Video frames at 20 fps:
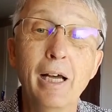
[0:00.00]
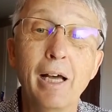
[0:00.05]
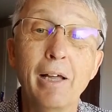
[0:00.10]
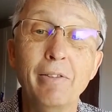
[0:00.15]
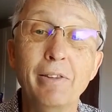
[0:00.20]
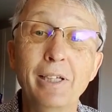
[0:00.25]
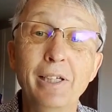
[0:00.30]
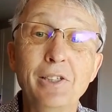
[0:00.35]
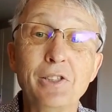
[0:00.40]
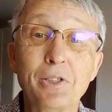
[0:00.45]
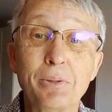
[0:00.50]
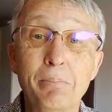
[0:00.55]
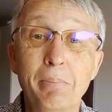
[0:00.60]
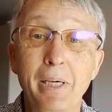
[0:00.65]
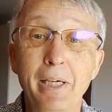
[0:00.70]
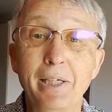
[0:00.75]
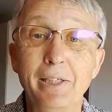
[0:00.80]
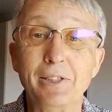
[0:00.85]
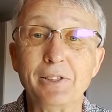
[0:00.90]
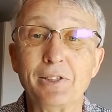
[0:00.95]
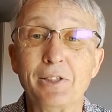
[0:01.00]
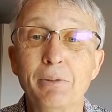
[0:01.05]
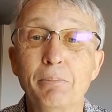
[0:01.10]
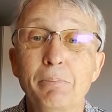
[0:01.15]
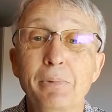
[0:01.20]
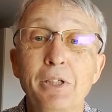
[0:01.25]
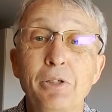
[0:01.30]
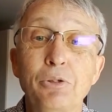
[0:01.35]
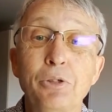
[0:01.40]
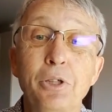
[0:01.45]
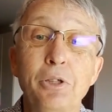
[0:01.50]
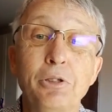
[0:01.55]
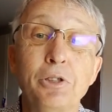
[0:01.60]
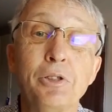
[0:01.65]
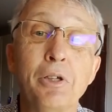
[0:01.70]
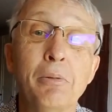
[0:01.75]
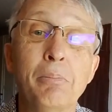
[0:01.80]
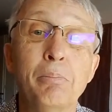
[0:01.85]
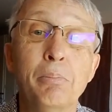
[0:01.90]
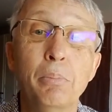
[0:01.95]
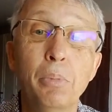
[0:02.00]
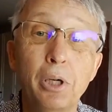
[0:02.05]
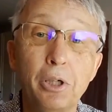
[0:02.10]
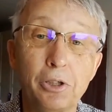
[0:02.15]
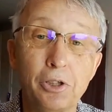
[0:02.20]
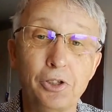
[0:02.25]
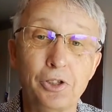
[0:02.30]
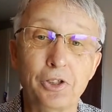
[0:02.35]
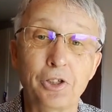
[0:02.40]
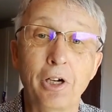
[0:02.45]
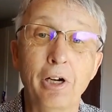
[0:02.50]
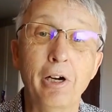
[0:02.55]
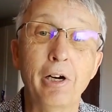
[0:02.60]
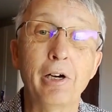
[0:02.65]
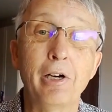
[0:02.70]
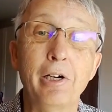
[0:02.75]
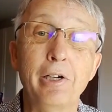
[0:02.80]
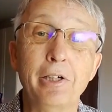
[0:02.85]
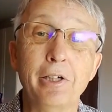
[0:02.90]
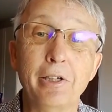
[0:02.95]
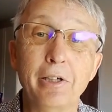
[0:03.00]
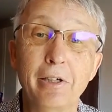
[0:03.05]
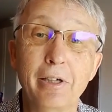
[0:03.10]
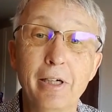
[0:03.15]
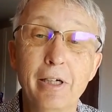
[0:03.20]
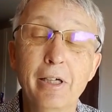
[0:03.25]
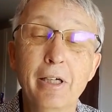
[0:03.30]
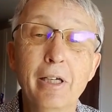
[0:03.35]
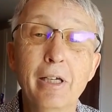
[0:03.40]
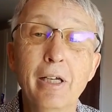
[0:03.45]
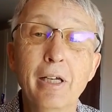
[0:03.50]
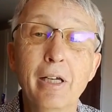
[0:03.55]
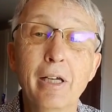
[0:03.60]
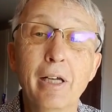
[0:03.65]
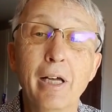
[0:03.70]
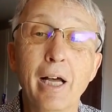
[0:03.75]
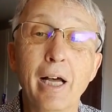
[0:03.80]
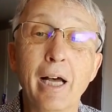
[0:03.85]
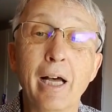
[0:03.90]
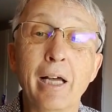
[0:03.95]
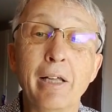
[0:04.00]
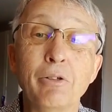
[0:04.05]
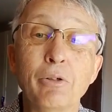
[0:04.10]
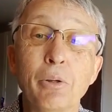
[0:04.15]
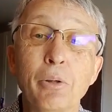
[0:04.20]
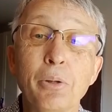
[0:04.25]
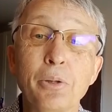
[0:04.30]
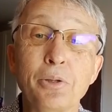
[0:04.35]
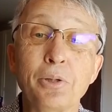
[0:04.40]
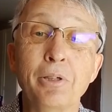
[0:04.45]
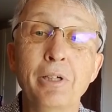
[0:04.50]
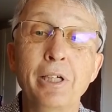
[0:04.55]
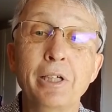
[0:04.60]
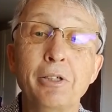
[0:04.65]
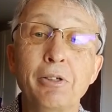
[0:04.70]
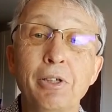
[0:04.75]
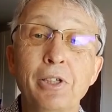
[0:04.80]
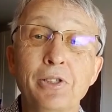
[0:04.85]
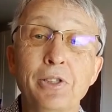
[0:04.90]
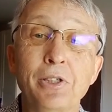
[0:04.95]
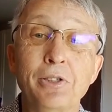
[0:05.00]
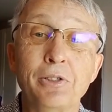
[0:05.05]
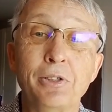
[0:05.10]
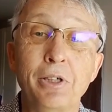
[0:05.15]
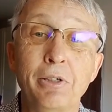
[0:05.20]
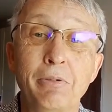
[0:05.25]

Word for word: And this makes the touchdown much harder and also increases